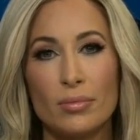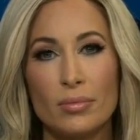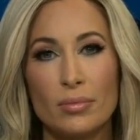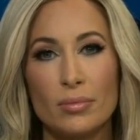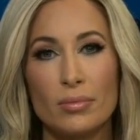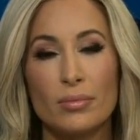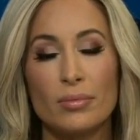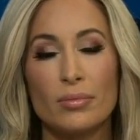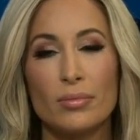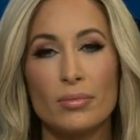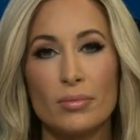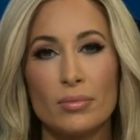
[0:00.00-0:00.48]

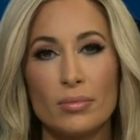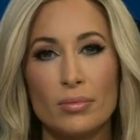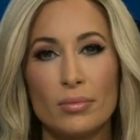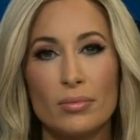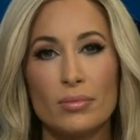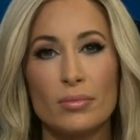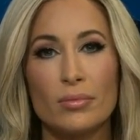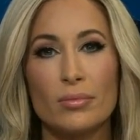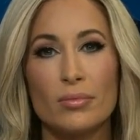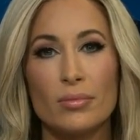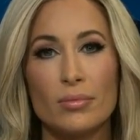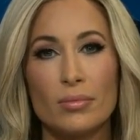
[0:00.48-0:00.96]

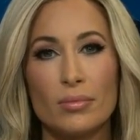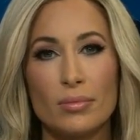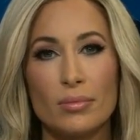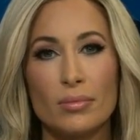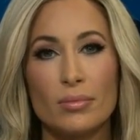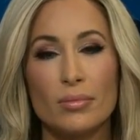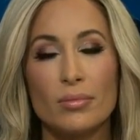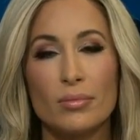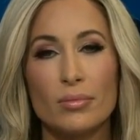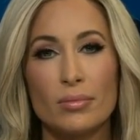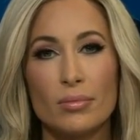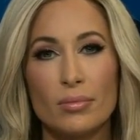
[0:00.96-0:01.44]

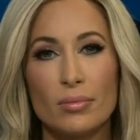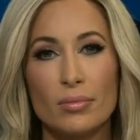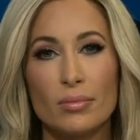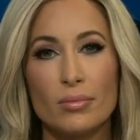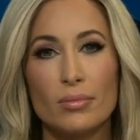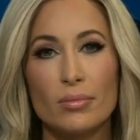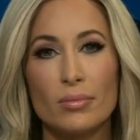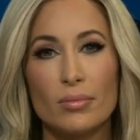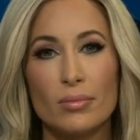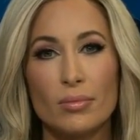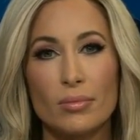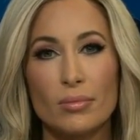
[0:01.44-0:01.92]

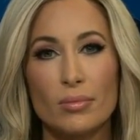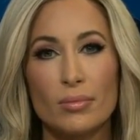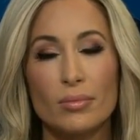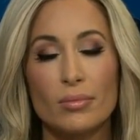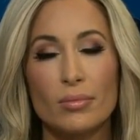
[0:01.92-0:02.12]
No words are spoken by the person on screen.